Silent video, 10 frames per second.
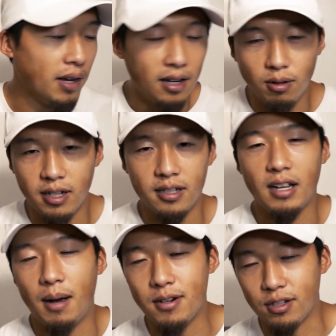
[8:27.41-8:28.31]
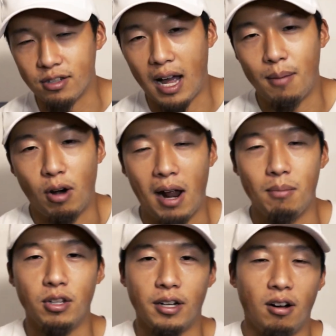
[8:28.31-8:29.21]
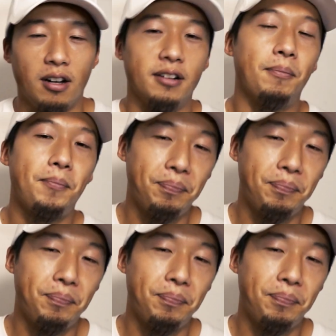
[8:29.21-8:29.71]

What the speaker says: Anyways, I'm gonna stop rambling on.